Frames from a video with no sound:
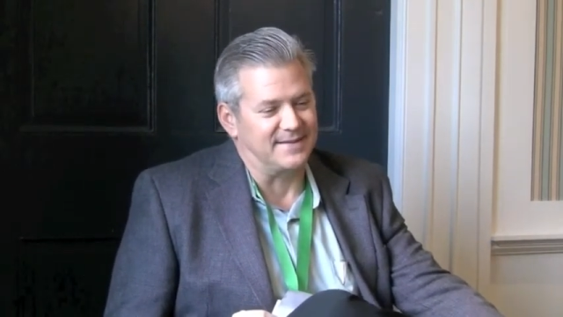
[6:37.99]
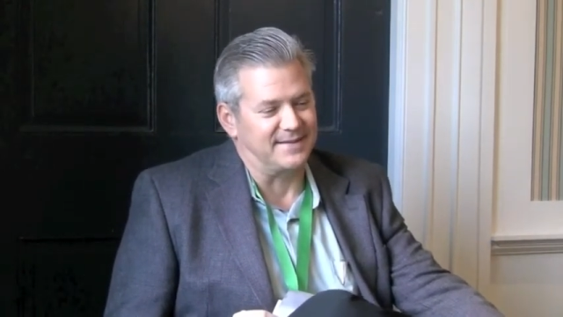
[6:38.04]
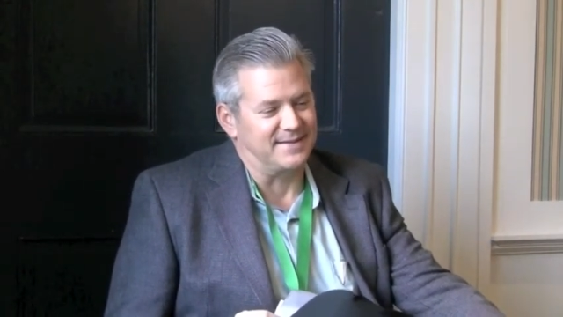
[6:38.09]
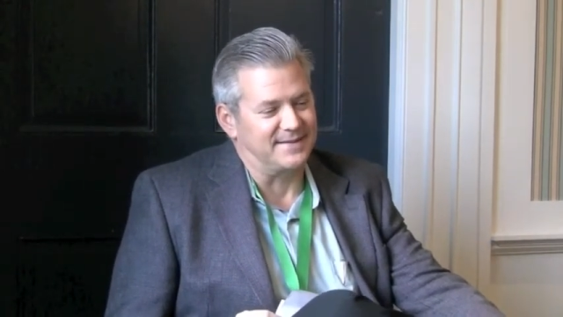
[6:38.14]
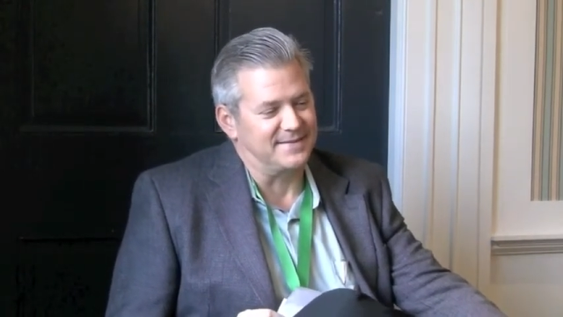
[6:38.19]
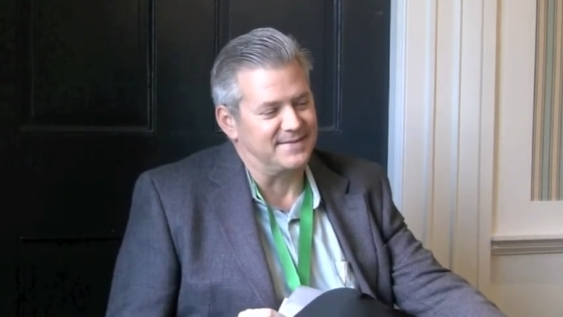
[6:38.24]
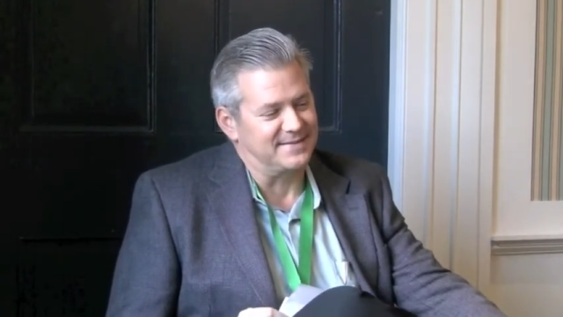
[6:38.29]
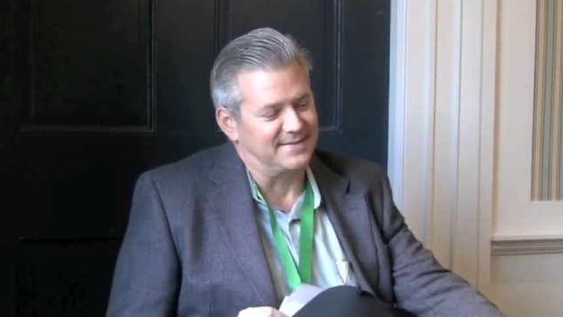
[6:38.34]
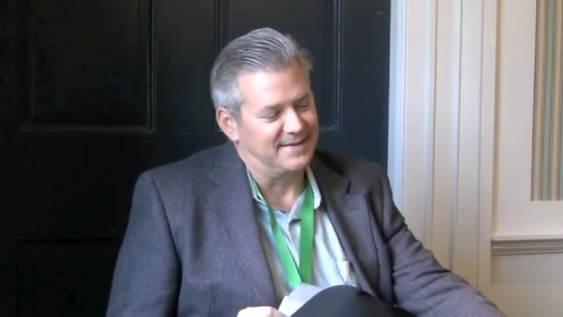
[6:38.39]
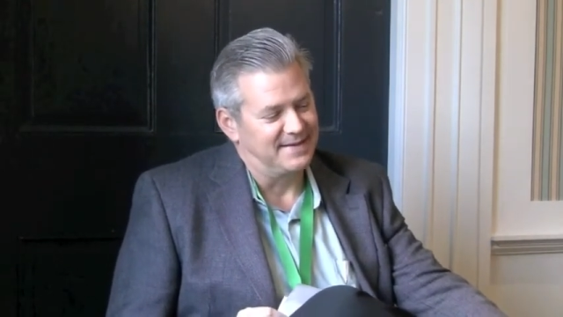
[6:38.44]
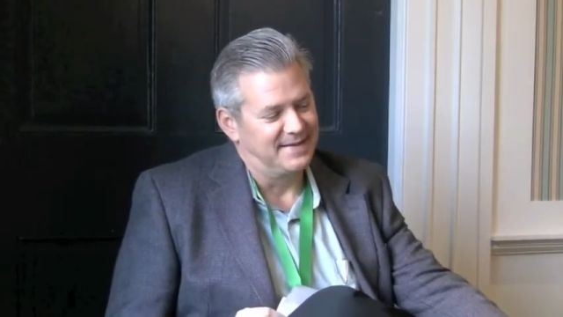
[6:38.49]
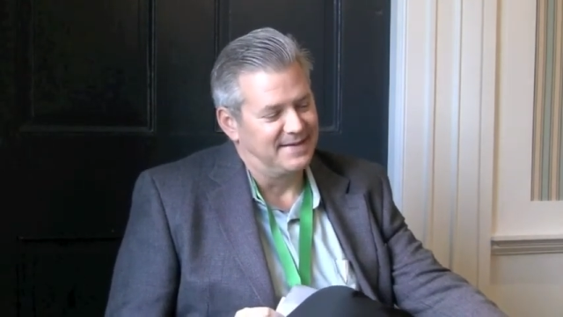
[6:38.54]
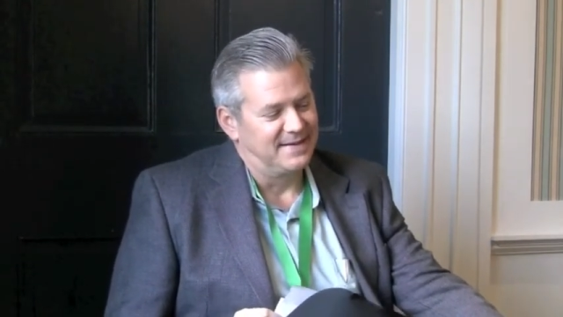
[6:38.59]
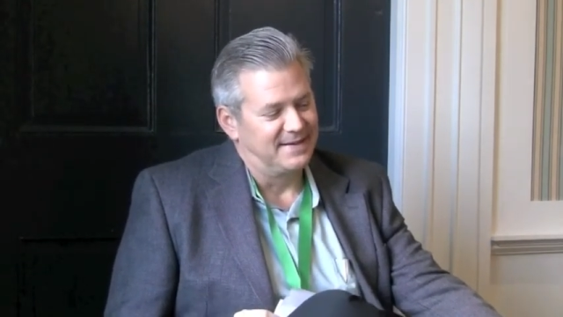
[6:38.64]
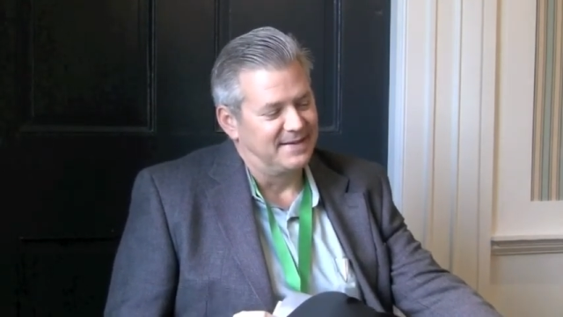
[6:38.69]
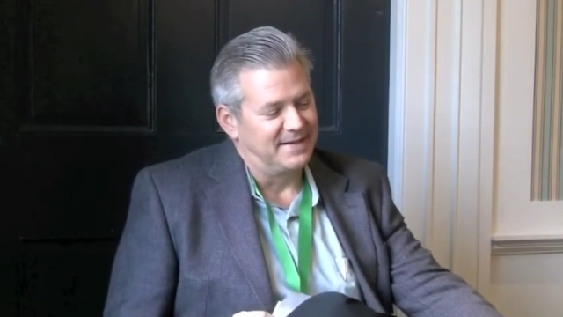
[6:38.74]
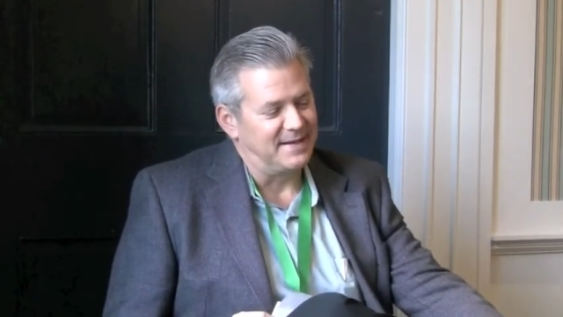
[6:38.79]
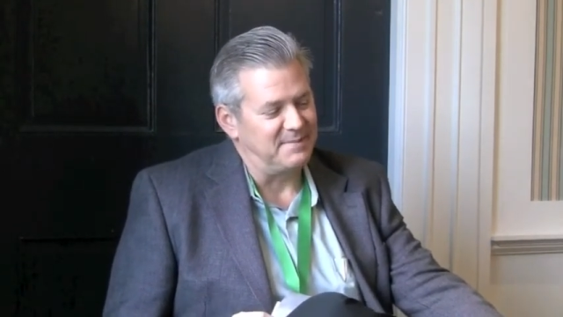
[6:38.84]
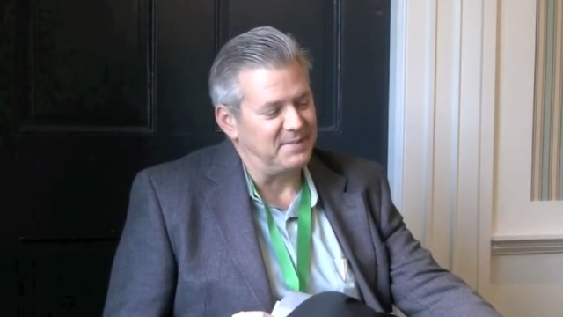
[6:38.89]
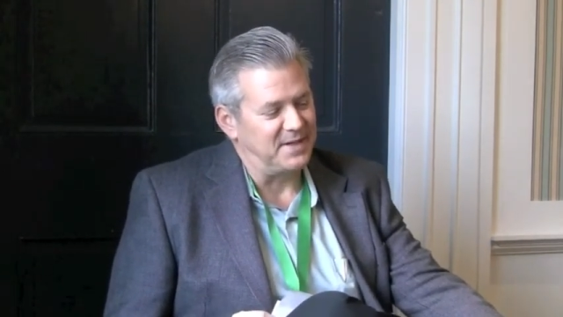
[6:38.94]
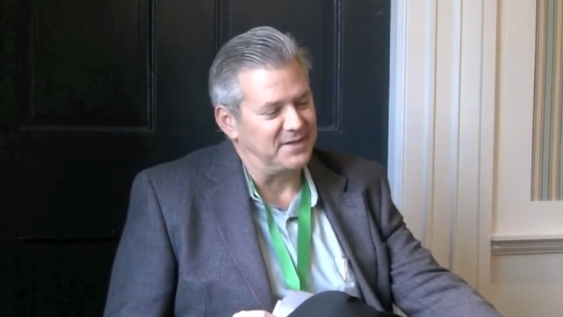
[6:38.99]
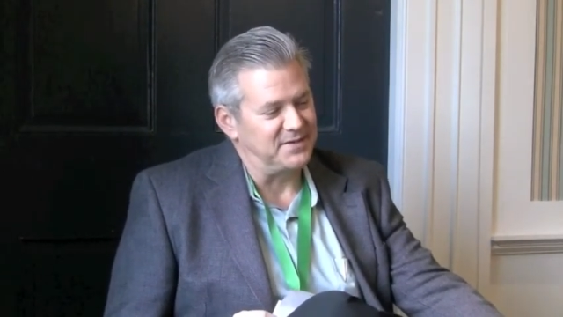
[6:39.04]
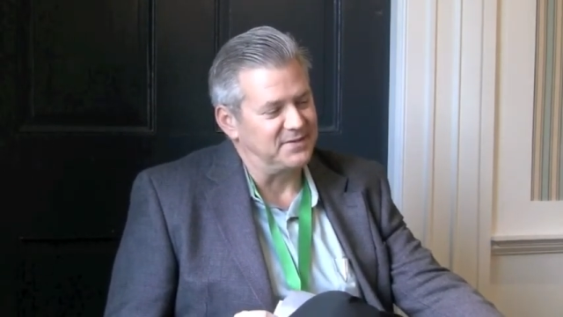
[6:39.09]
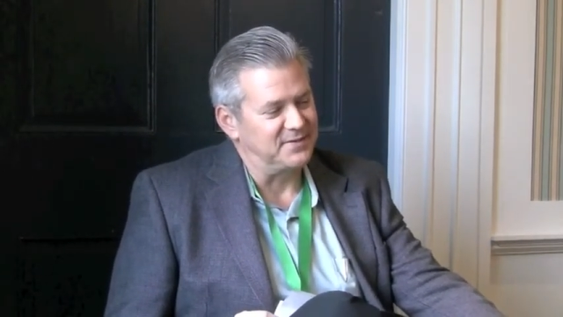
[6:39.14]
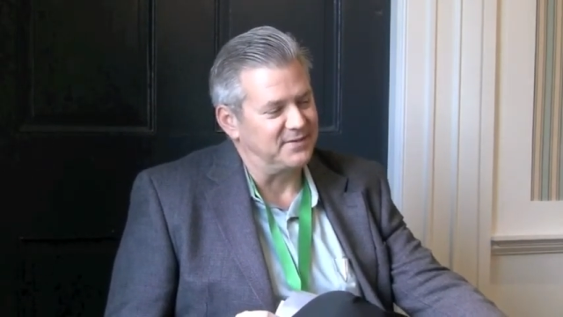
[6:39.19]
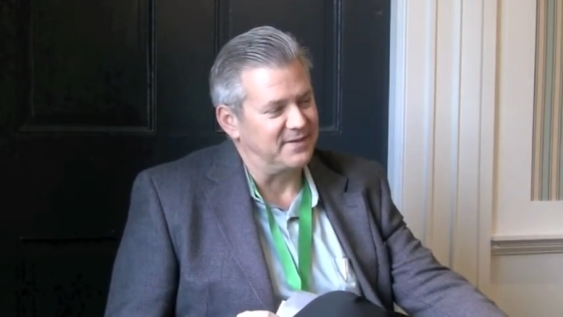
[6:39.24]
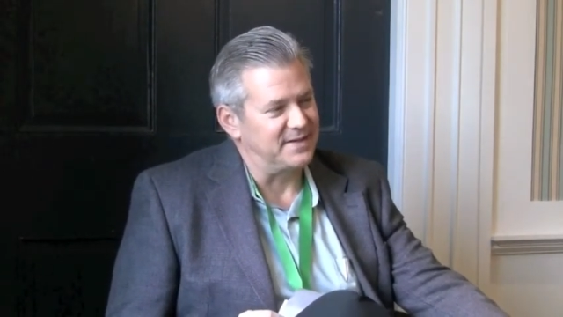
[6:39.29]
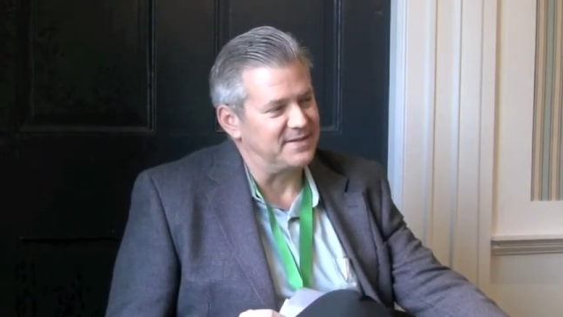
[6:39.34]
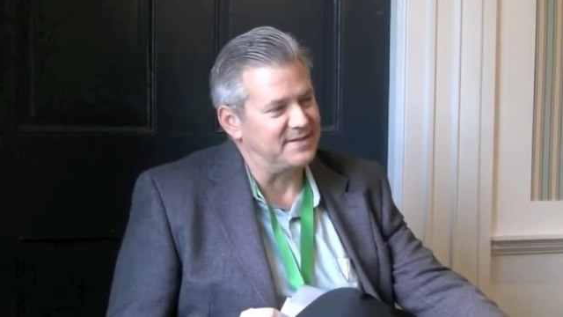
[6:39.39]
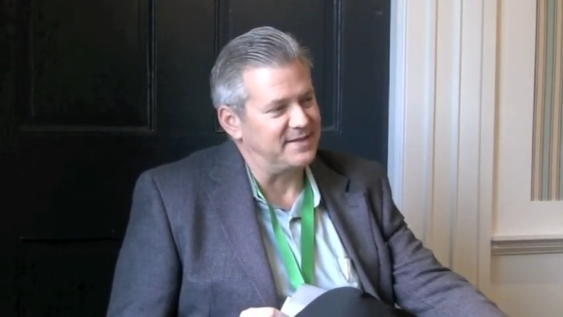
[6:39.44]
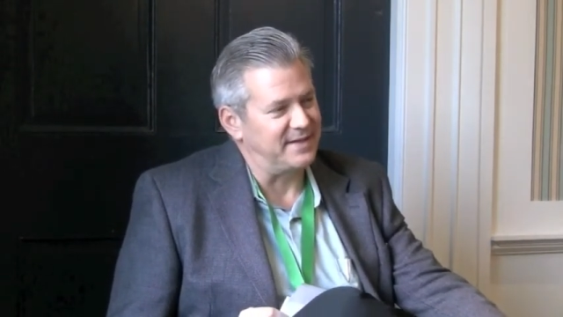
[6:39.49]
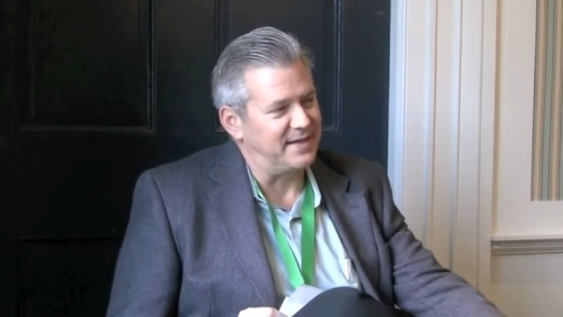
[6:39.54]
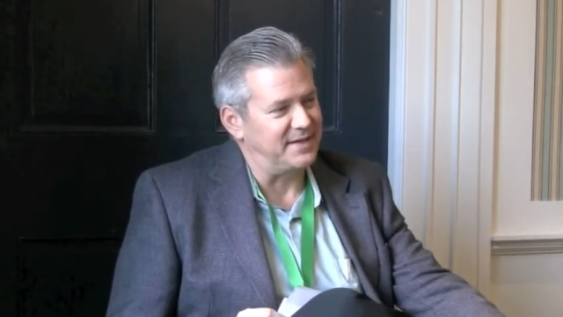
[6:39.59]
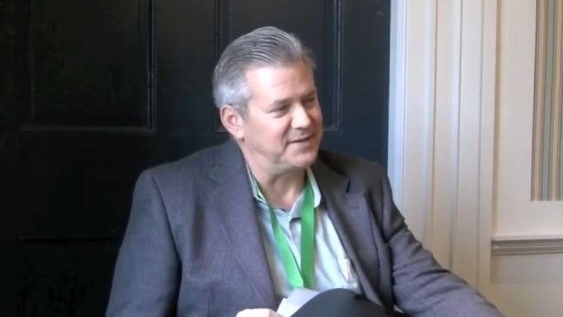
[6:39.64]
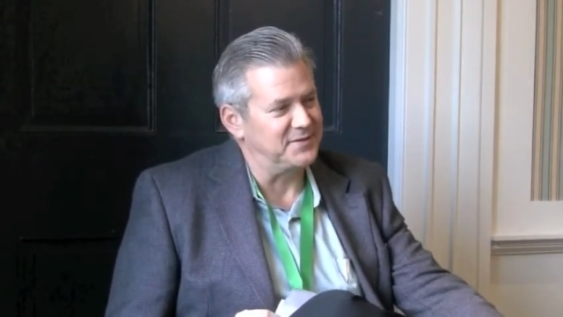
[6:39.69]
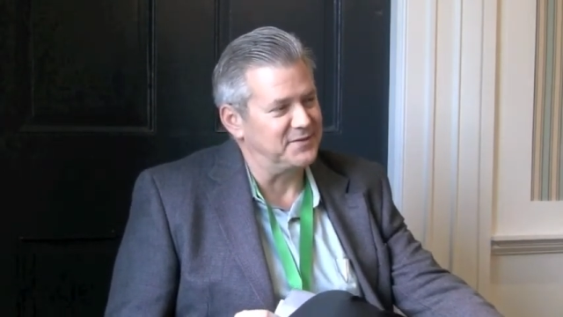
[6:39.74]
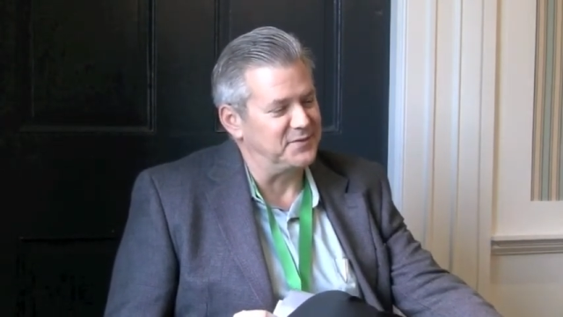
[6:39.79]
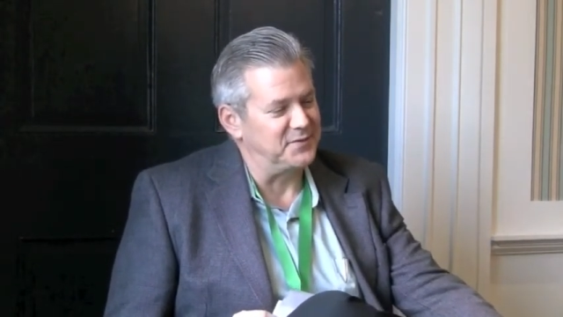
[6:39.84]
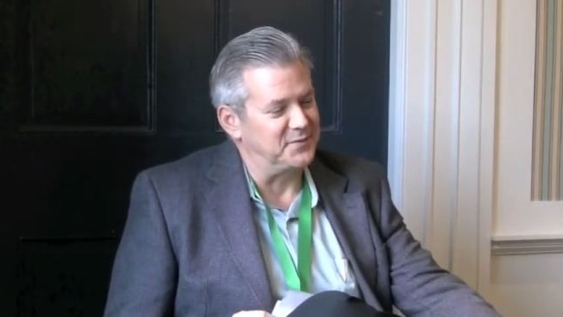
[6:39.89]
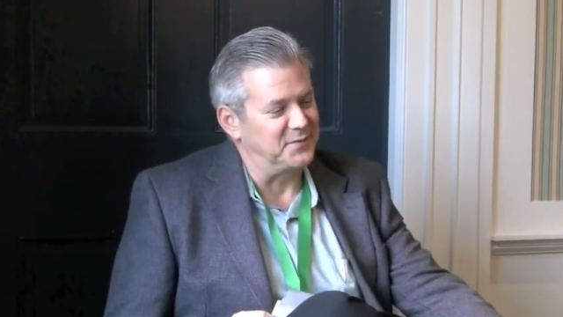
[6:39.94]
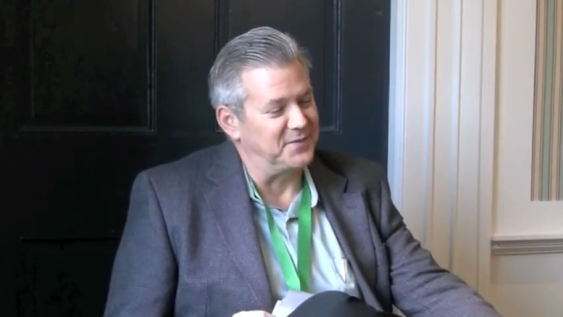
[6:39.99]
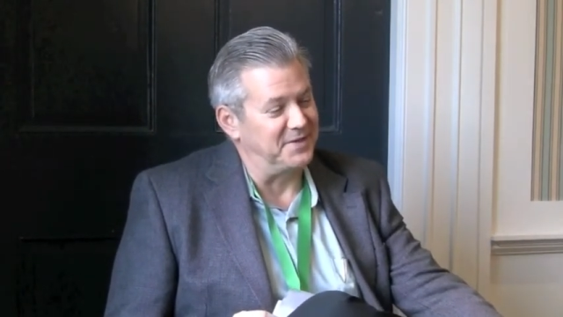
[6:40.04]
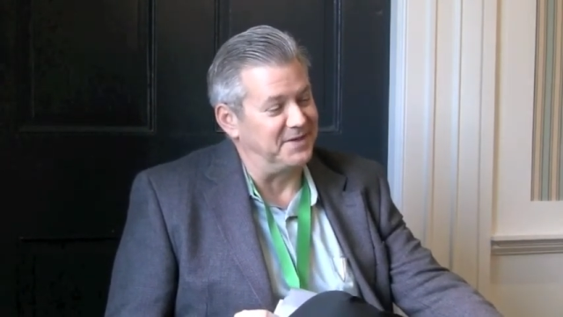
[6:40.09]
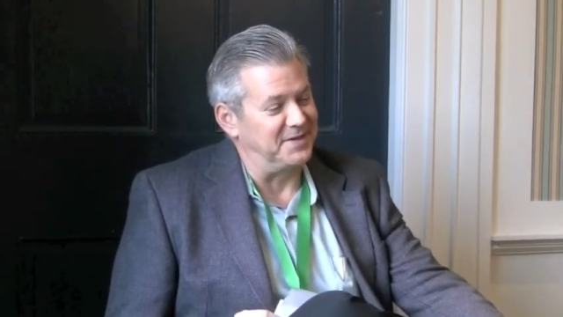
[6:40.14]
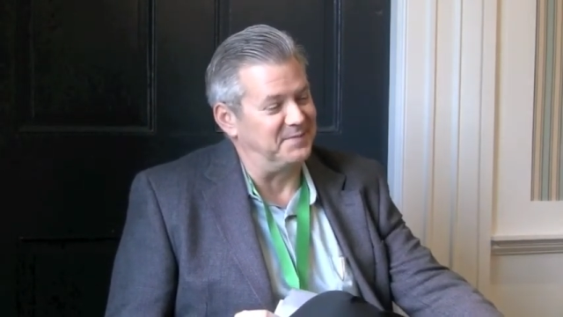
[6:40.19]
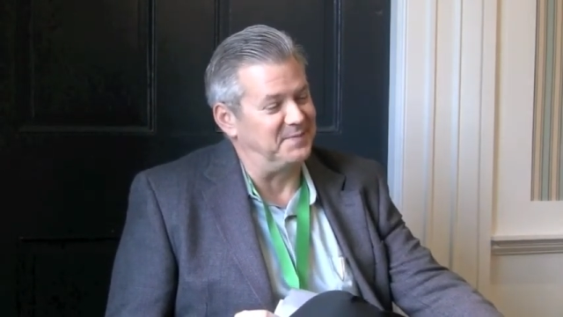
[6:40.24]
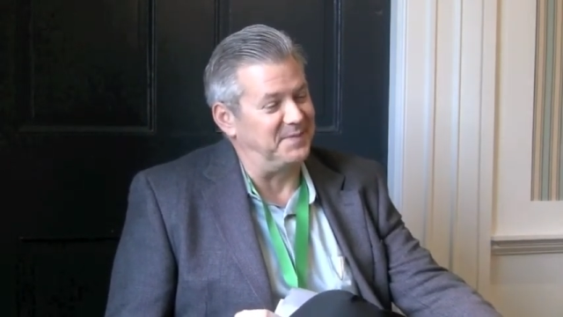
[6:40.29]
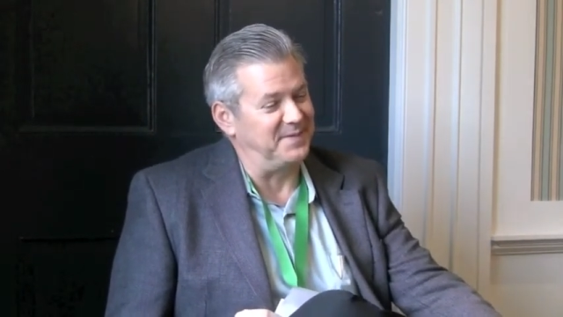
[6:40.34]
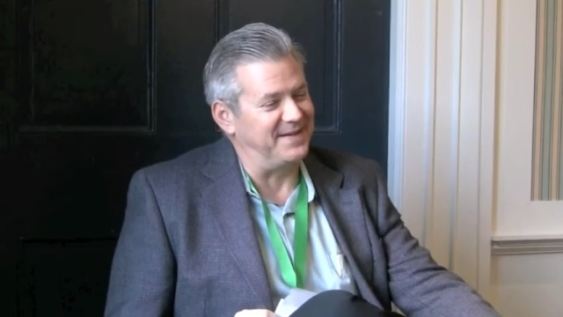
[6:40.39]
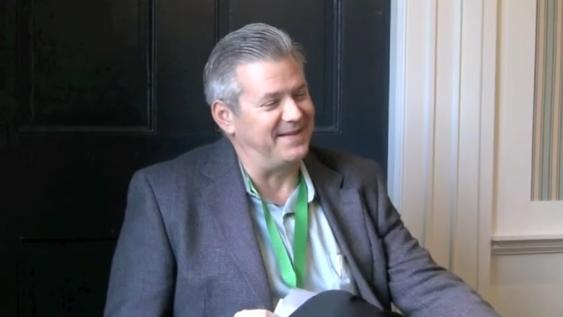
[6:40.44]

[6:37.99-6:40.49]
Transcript: I guess I'm not sure that's the answer you want,